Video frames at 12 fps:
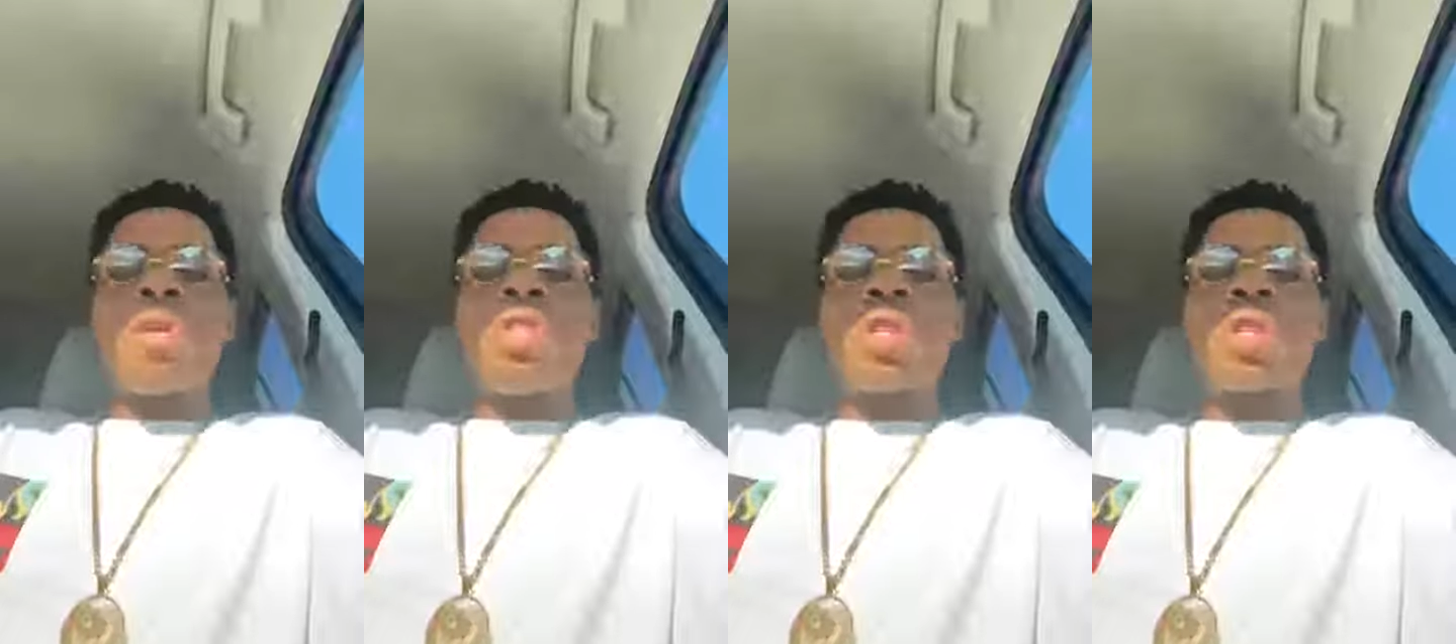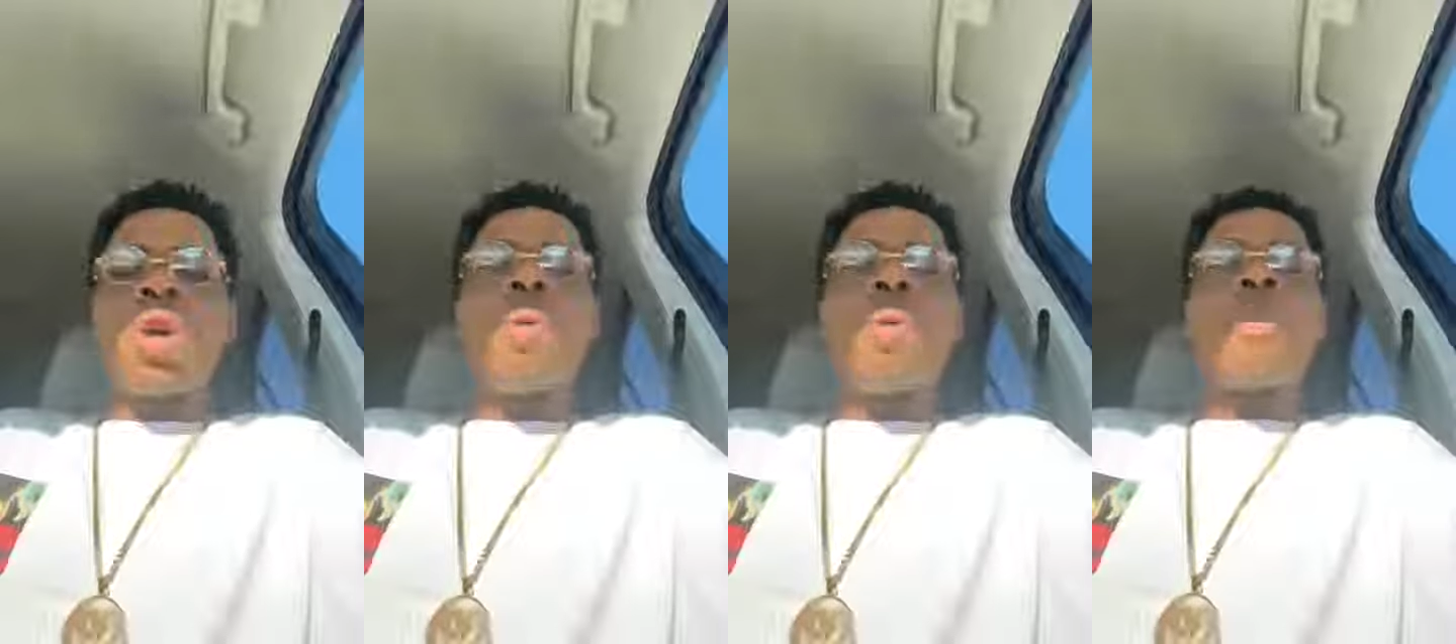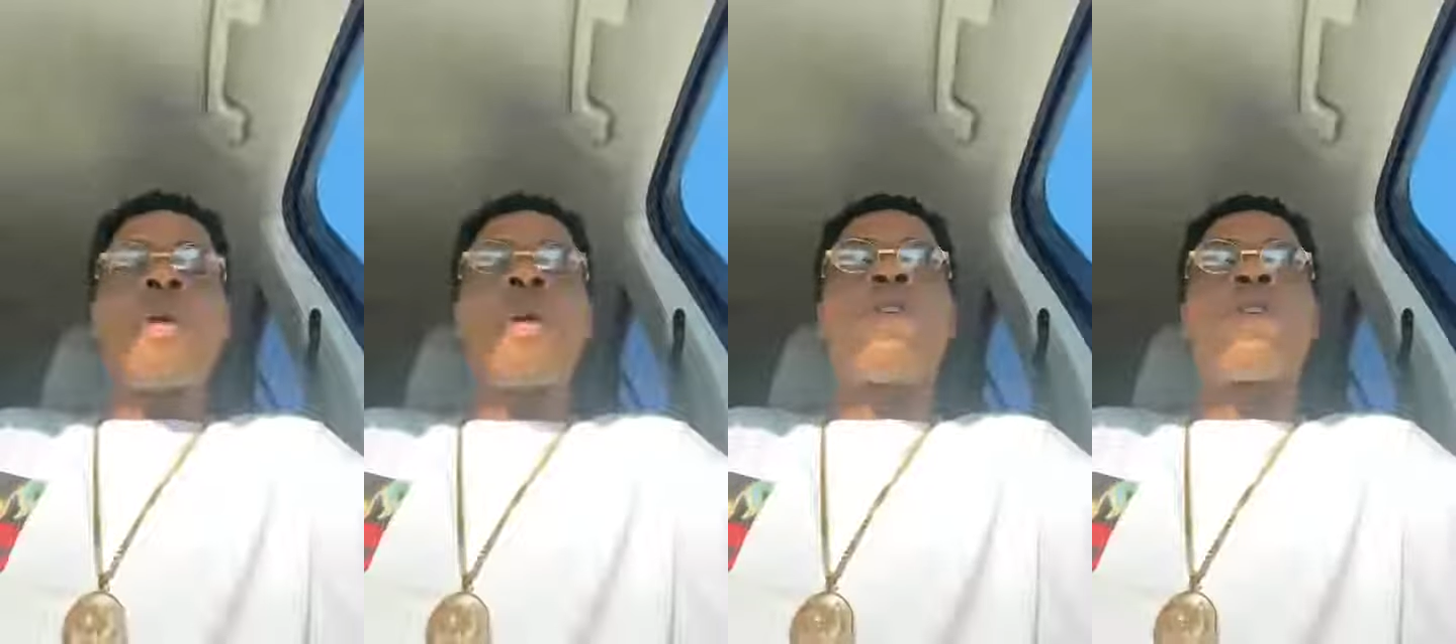You just know
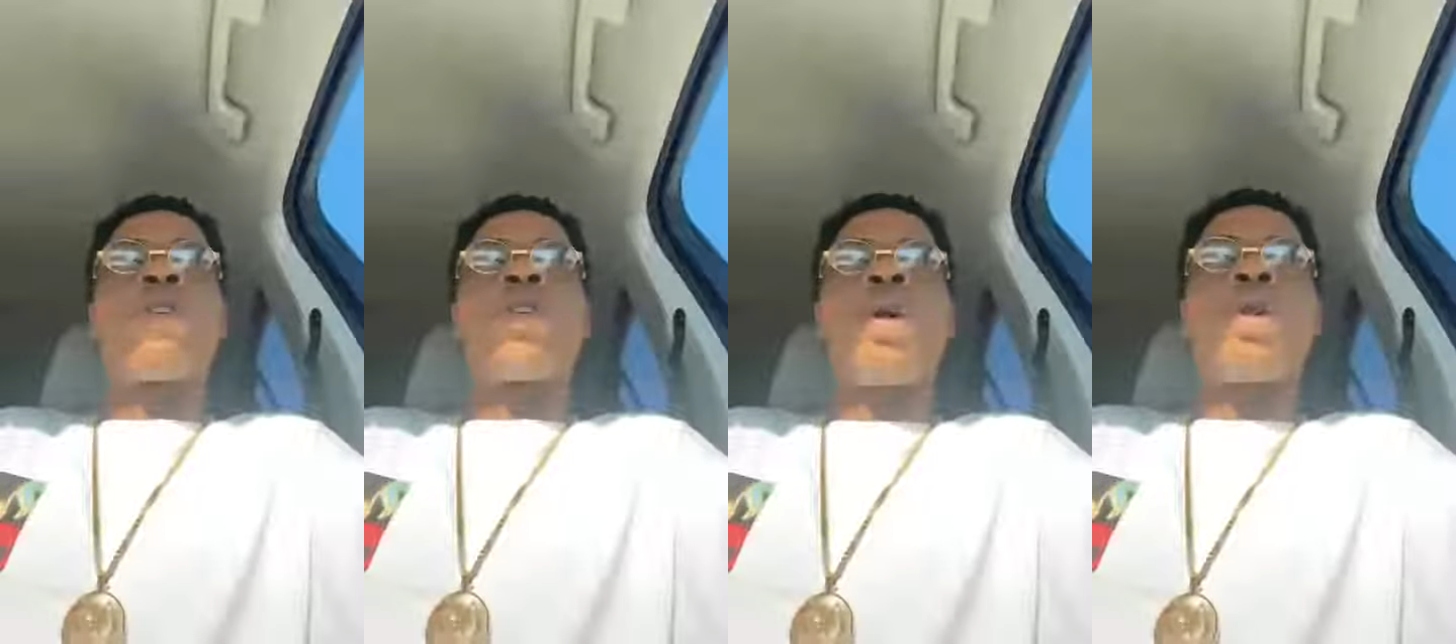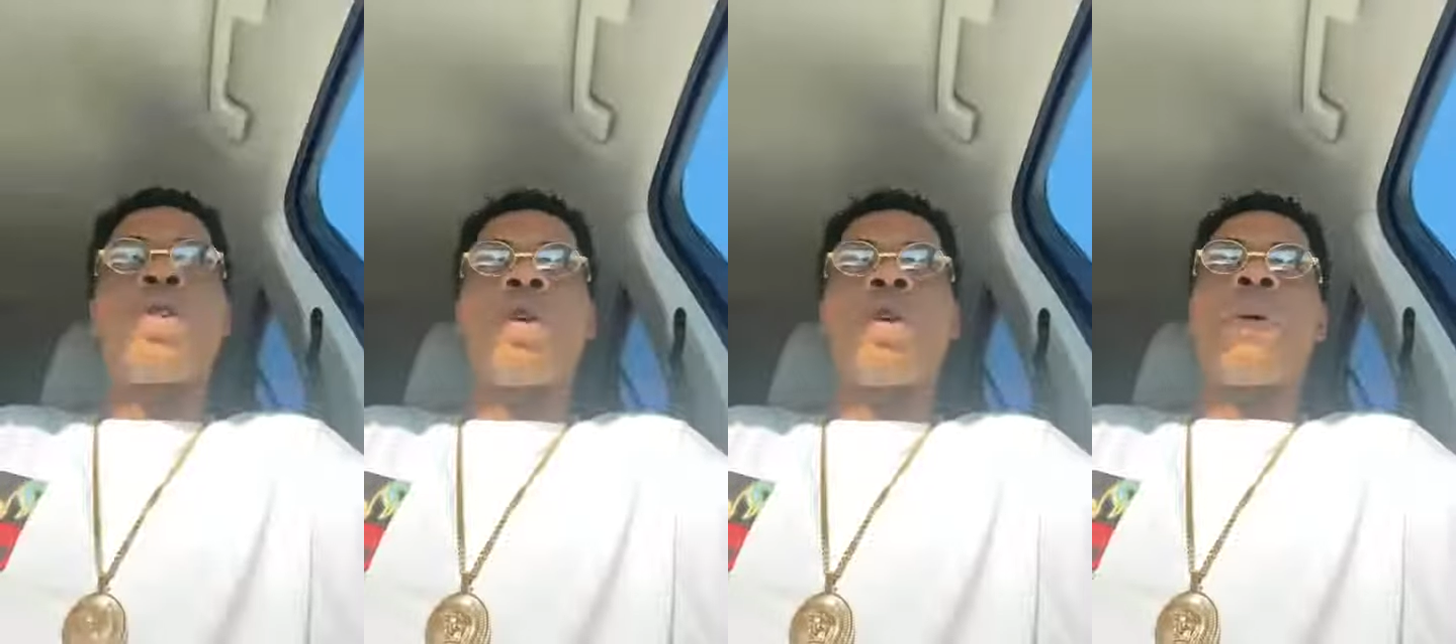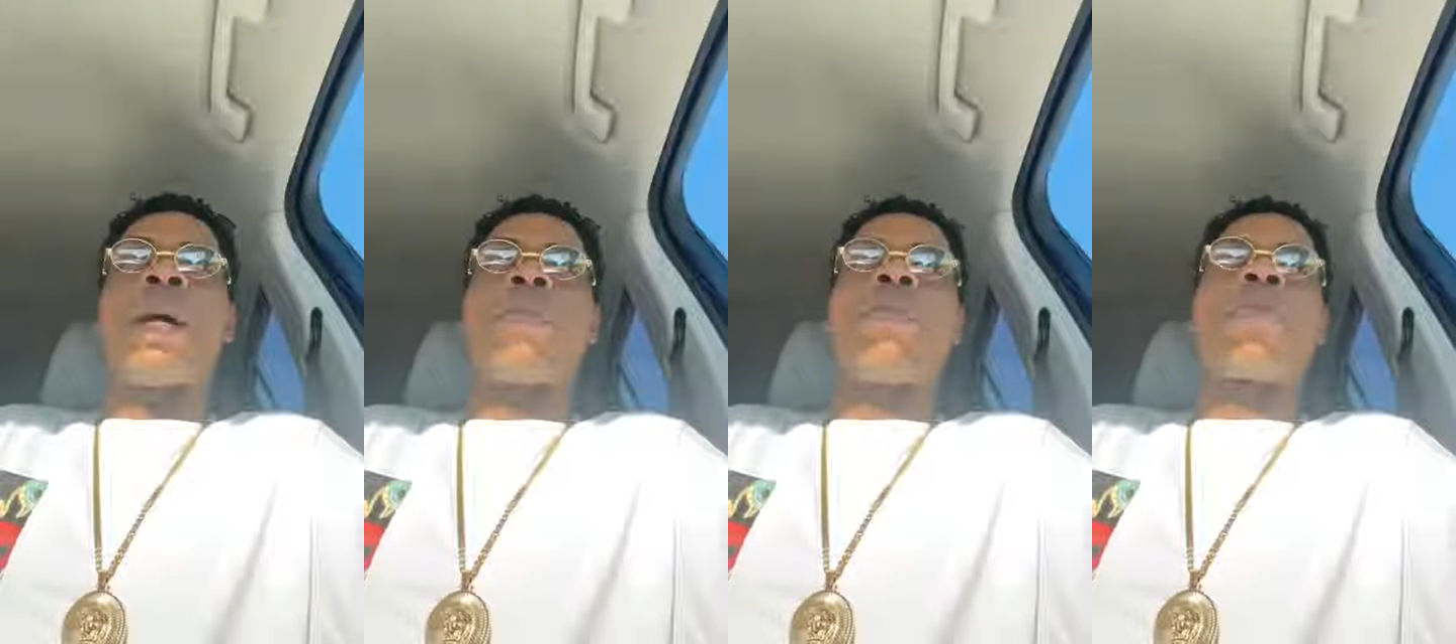what people told you
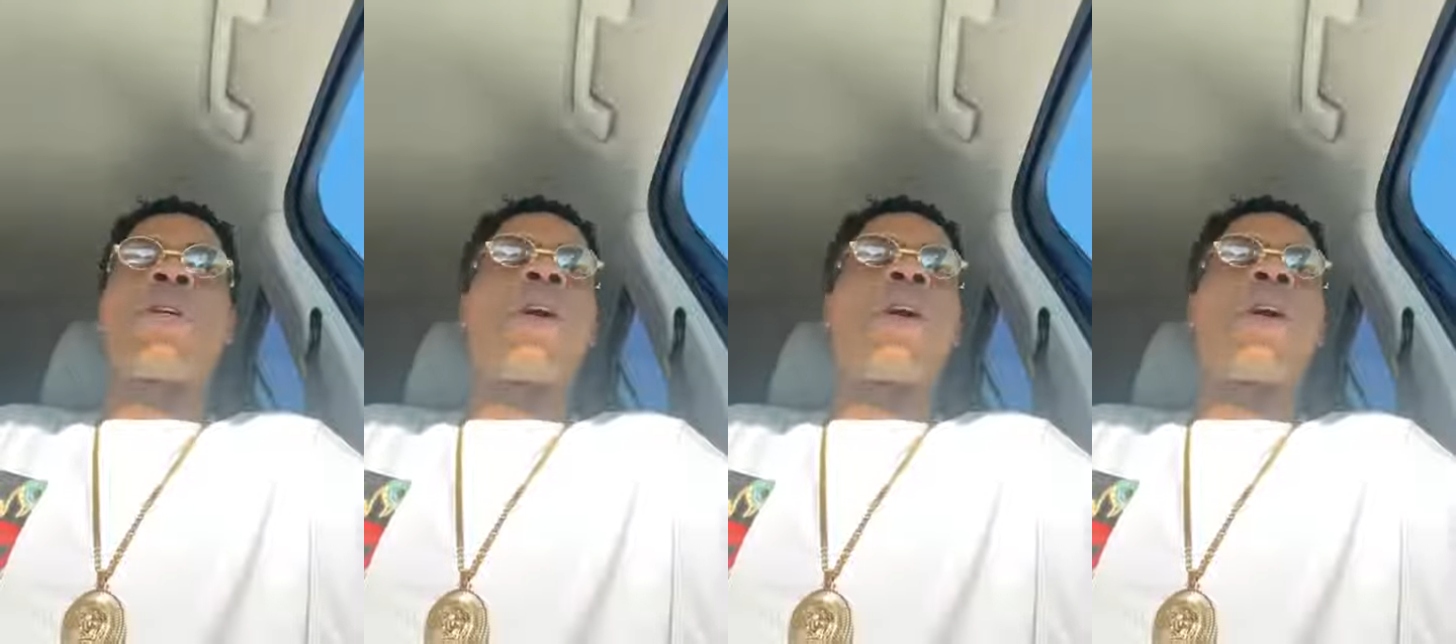about people.